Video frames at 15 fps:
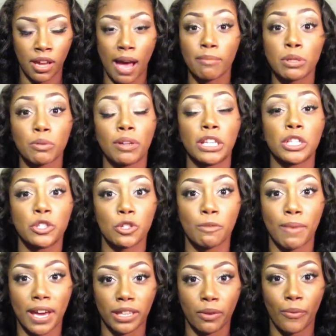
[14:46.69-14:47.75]
I'm 22,
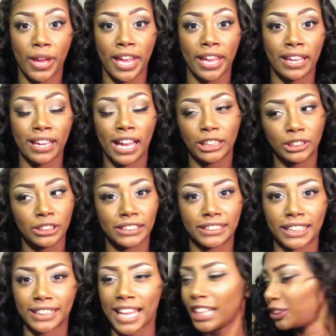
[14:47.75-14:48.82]
by the way. That should
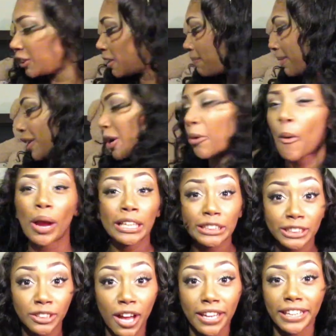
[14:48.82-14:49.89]
have been a
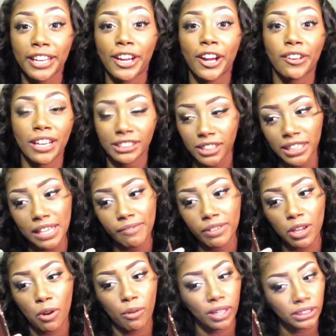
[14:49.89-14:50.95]
question on here. That's not even
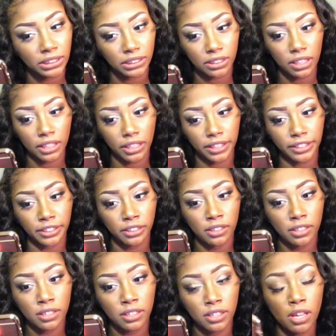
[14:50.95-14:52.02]
a question on here.
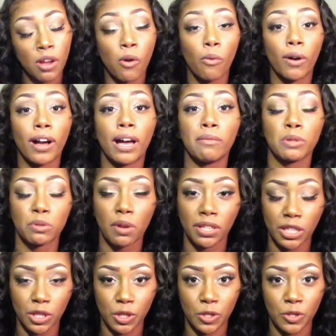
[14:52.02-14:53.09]
Well, I'm
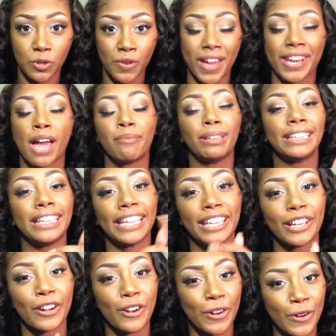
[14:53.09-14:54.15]
22 and I'm a
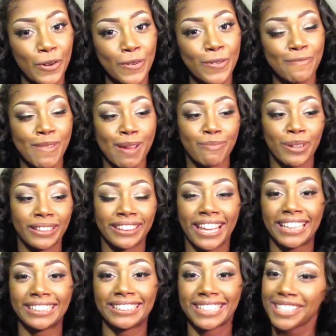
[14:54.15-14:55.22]
Leo. My
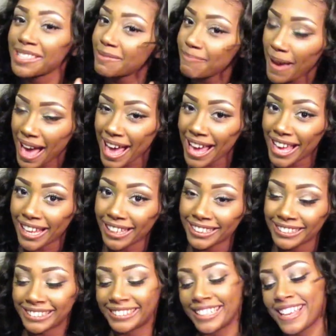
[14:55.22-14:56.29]
birthday just
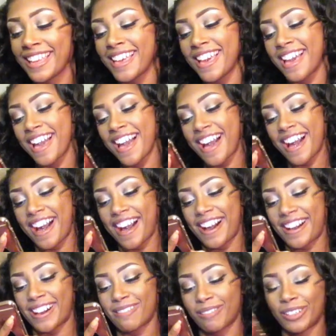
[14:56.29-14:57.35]
passed.
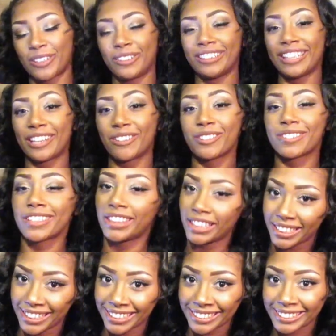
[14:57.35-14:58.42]
You know, Leos are
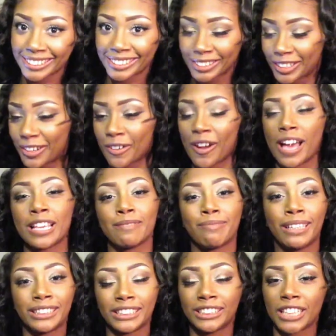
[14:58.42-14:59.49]
lit. So as
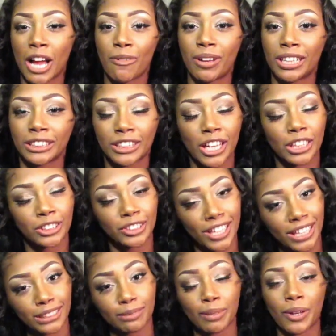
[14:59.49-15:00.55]
much as y'all want to talk
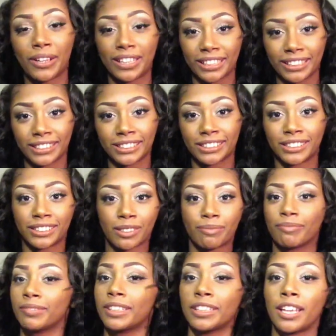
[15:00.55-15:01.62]
trash about us,
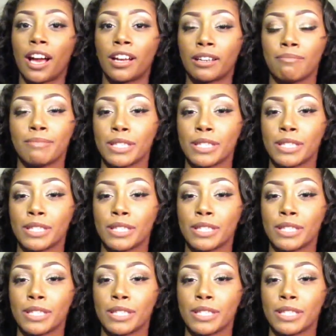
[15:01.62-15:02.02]
y'all can